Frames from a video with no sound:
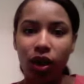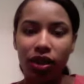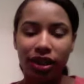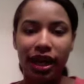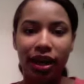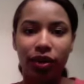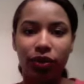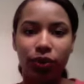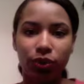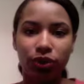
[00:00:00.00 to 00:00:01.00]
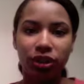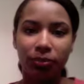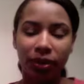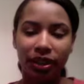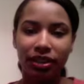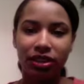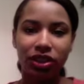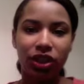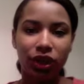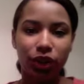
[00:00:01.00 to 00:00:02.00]
allow those splits
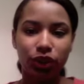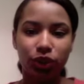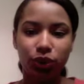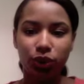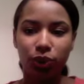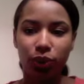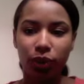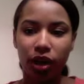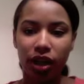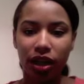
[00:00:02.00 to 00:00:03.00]
to